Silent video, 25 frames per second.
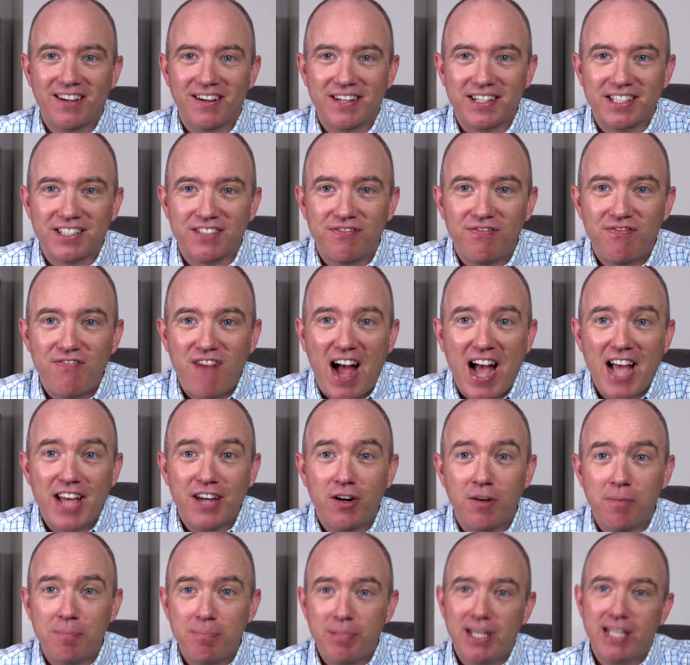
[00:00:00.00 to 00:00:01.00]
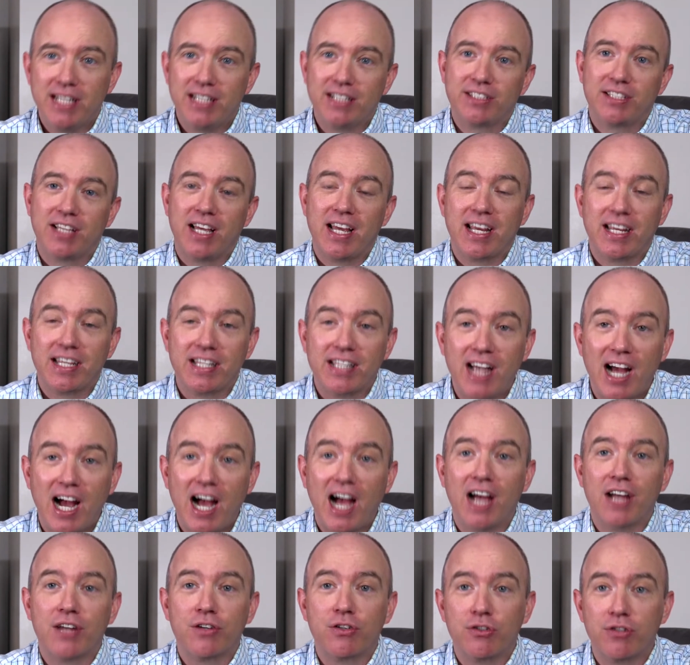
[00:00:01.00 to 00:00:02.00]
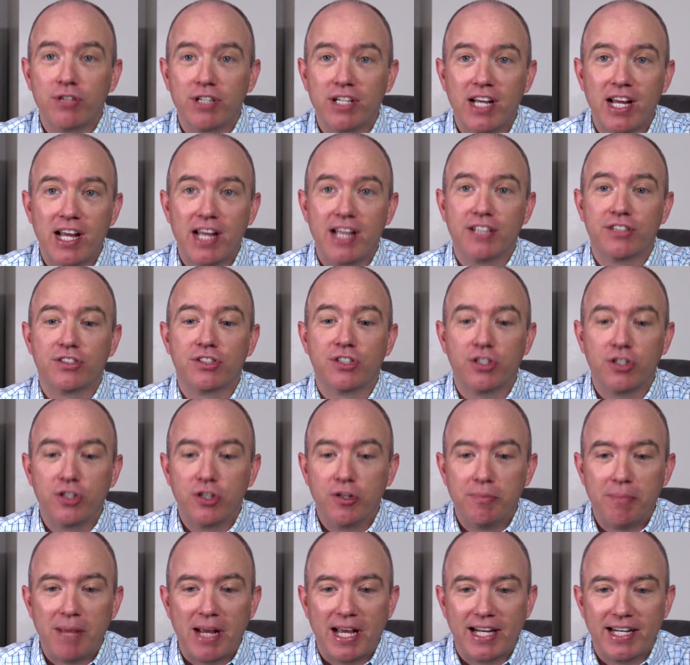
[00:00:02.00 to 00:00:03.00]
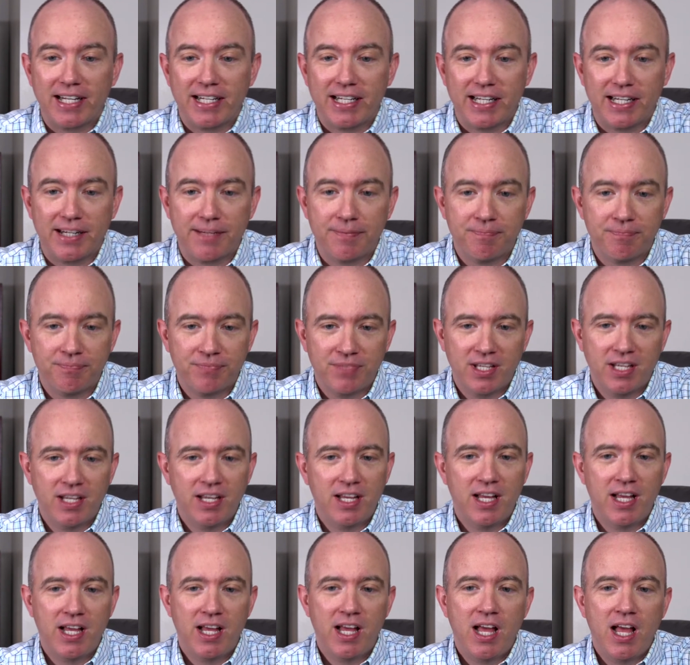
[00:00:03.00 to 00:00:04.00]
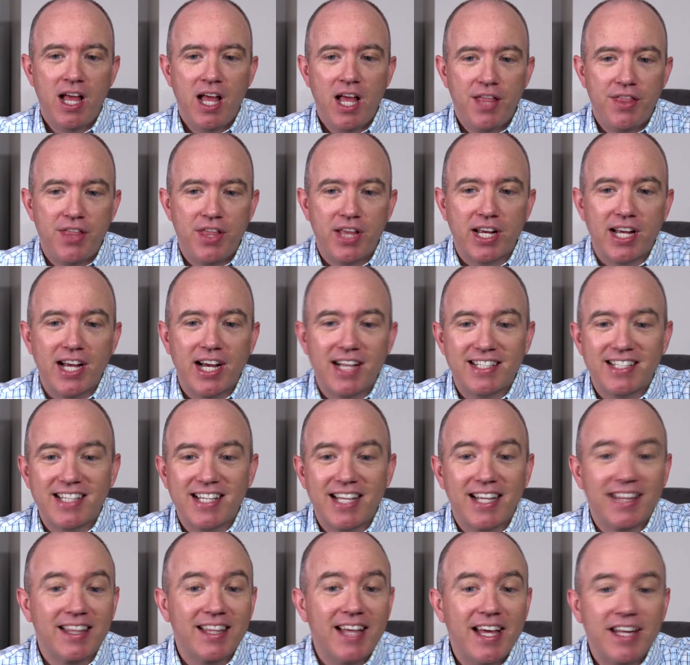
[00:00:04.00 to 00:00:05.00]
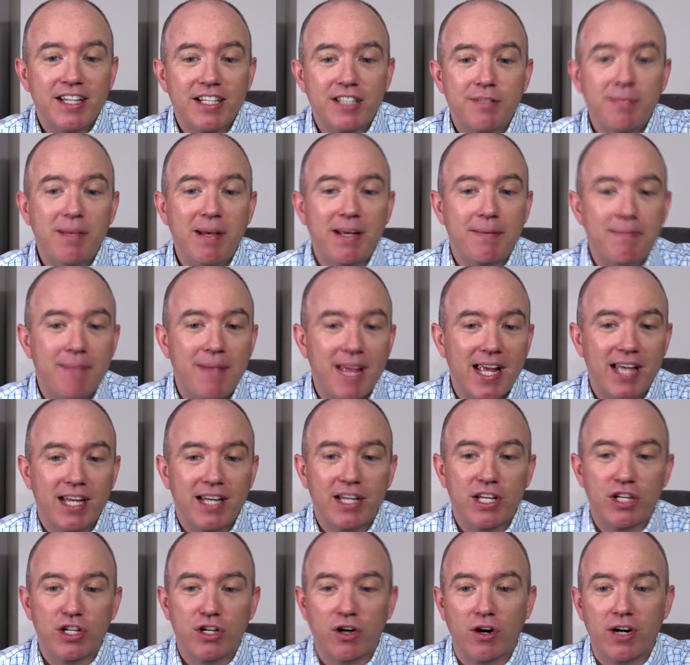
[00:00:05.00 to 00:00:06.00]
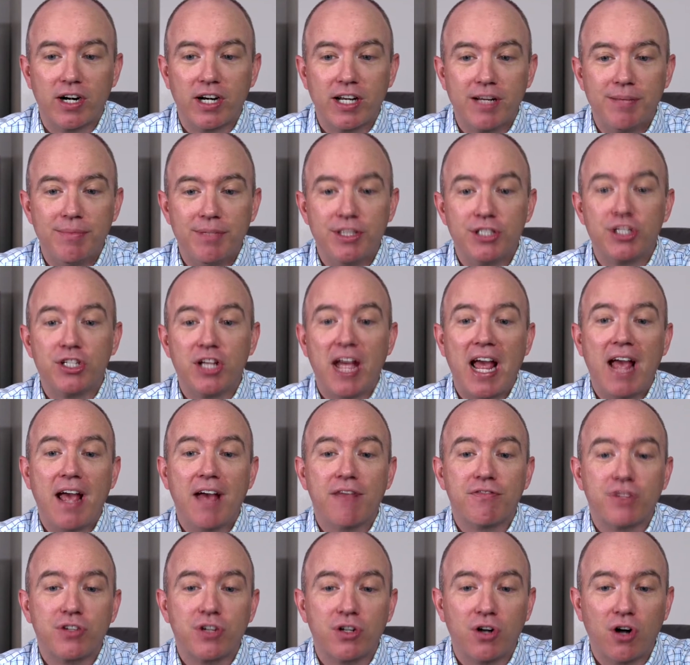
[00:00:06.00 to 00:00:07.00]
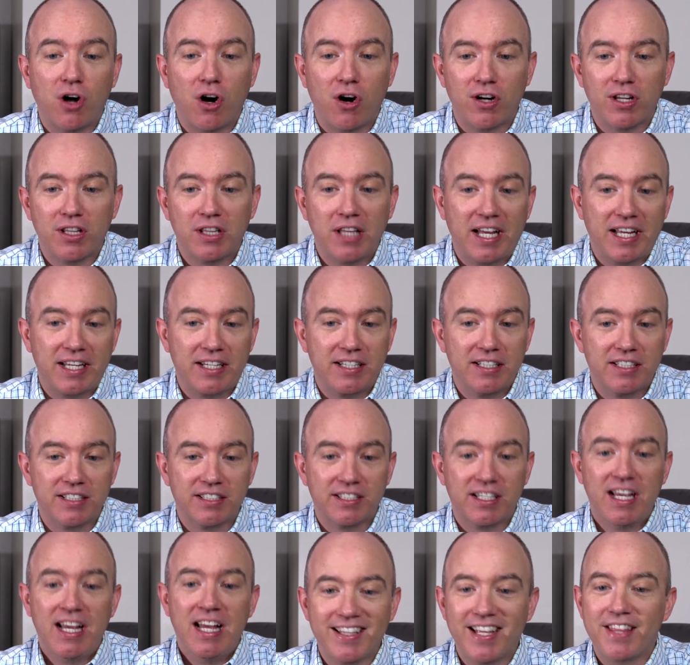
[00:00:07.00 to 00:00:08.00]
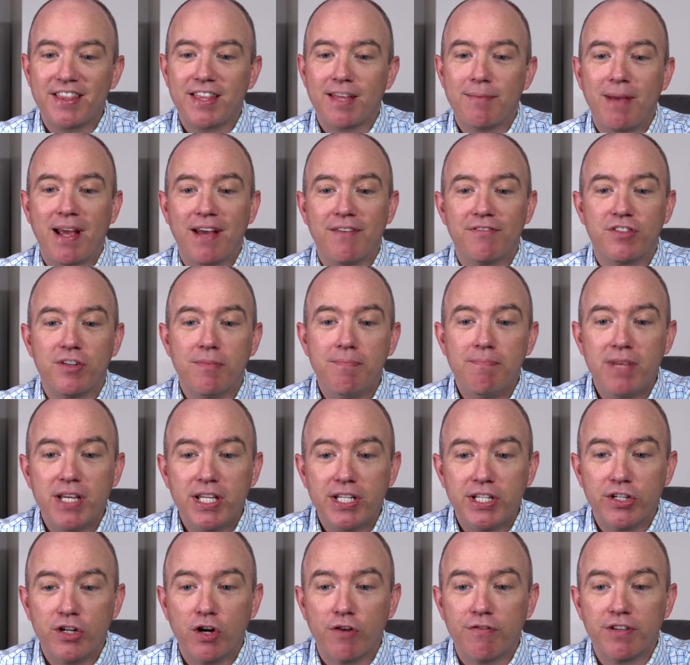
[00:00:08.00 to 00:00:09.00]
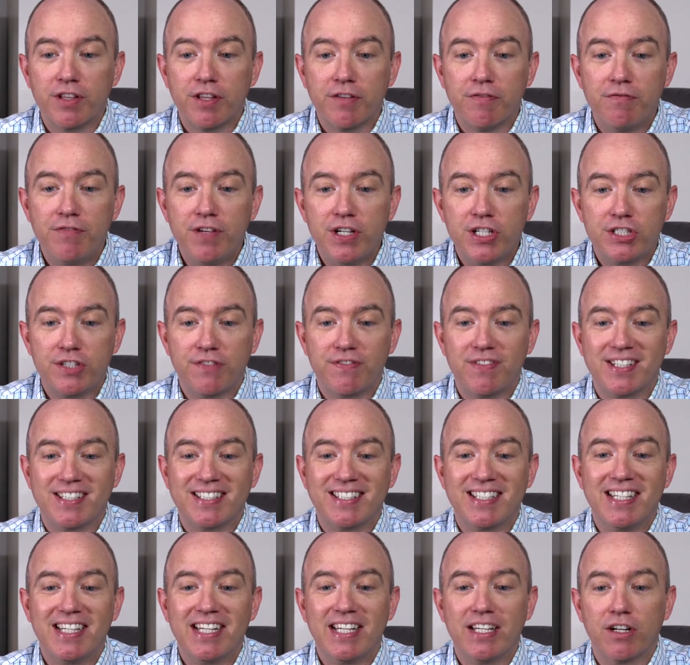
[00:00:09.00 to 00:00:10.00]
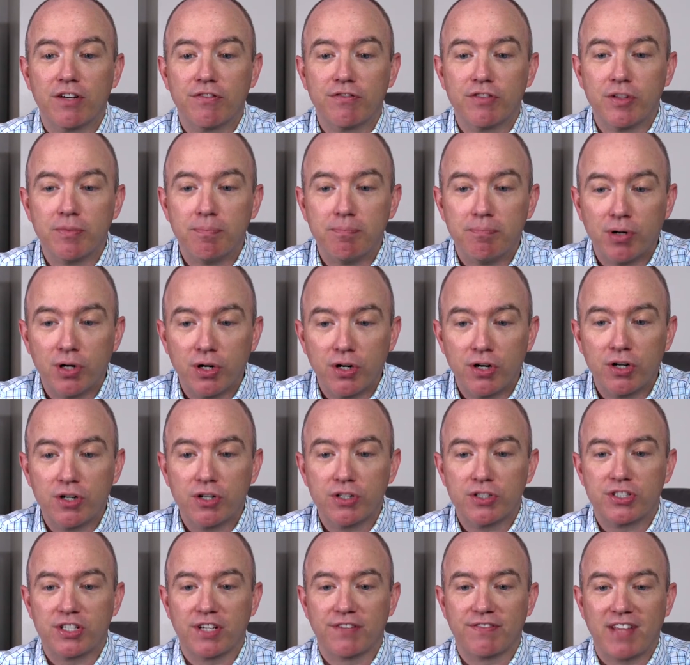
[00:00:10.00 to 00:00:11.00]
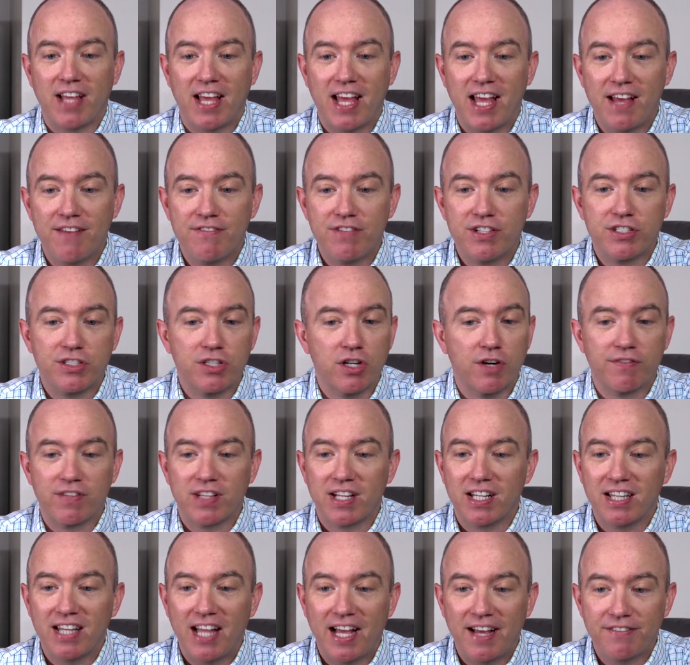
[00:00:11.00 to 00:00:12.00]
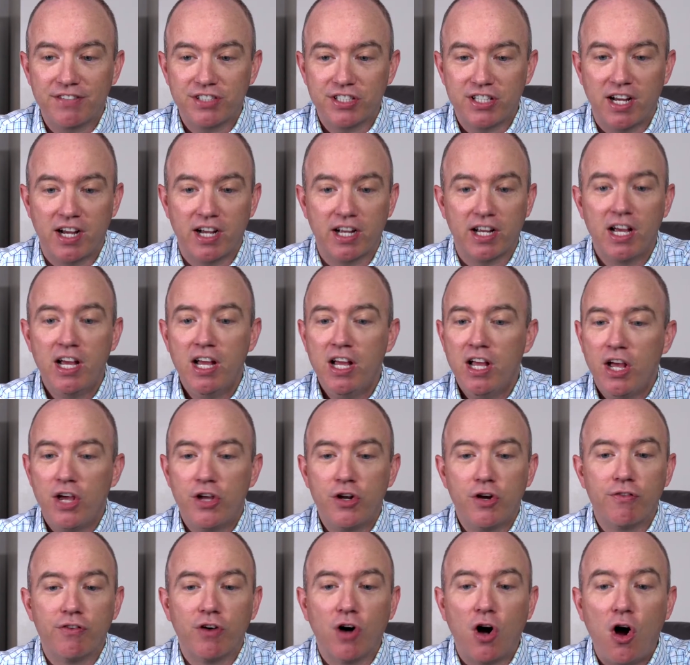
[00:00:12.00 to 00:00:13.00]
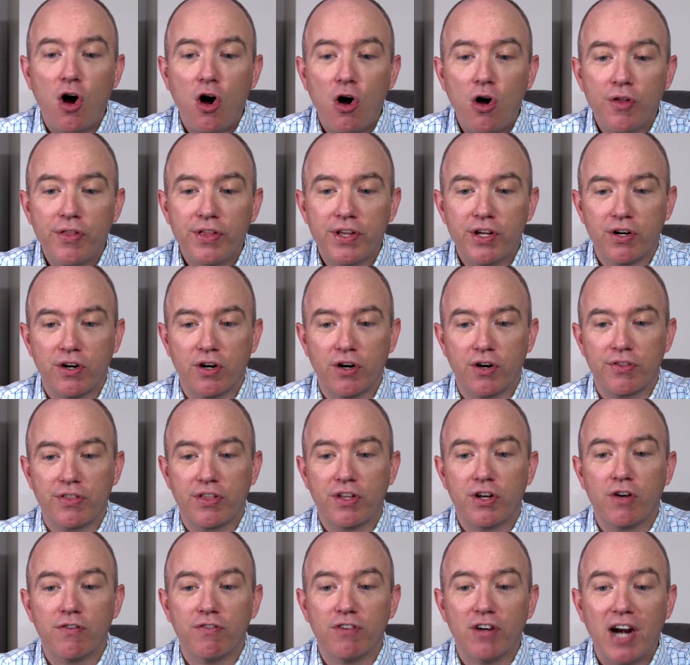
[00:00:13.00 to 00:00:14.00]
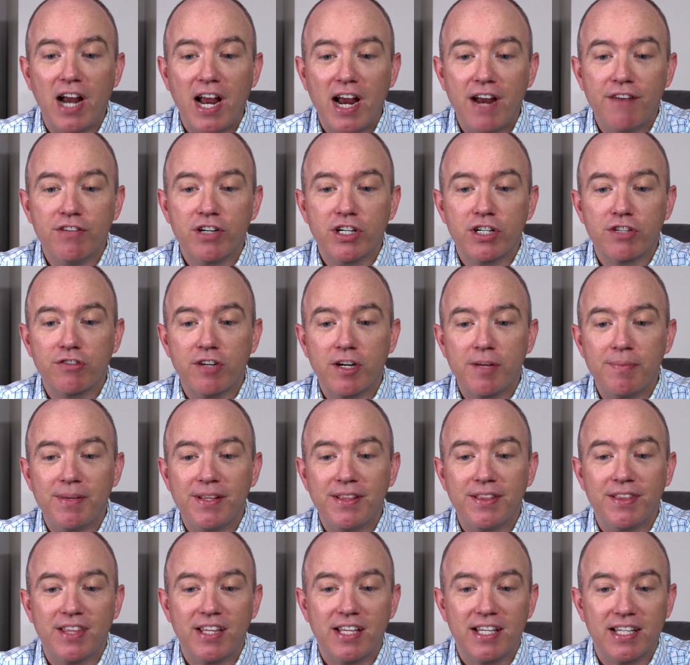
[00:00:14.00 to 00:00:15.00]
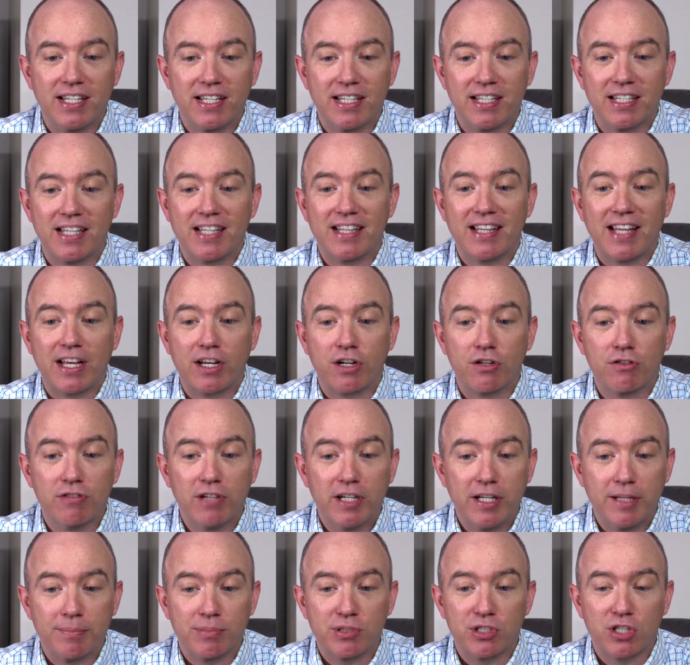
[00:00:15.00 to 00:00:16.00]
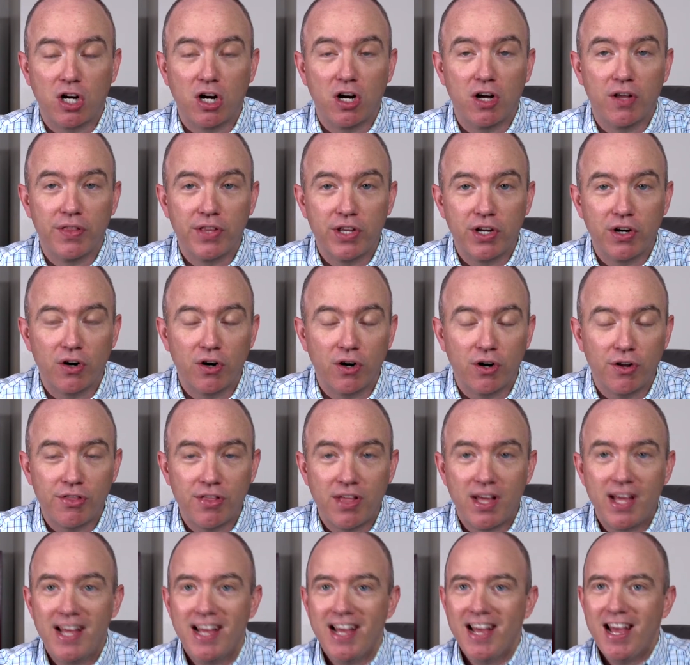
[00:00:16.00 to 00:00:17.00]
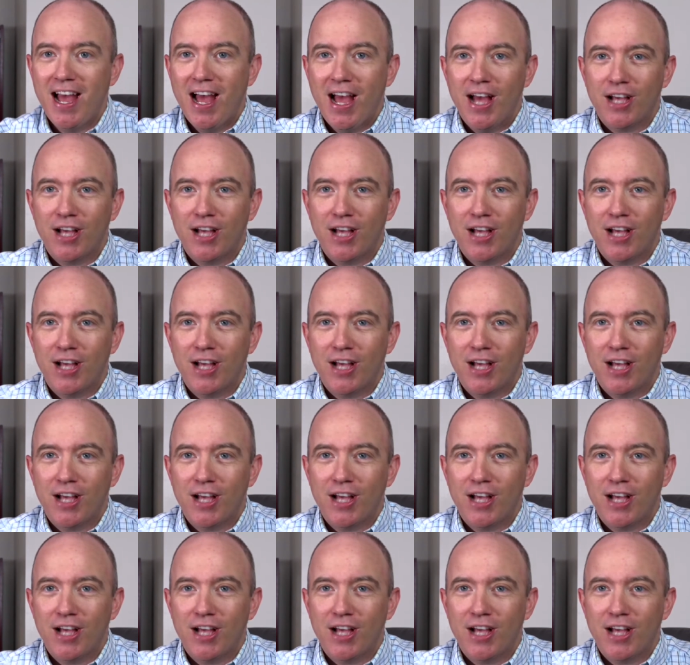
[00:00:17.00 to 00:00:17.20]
he's on his final piece, and God creates humanity. Then God said, "Let us make man in our image, after our likeness, and let them have dominion over the fish of the sea, and over the birds of the heavens, and over the livestock, and over all the earth, and over every creeping thing that creeps on the earth."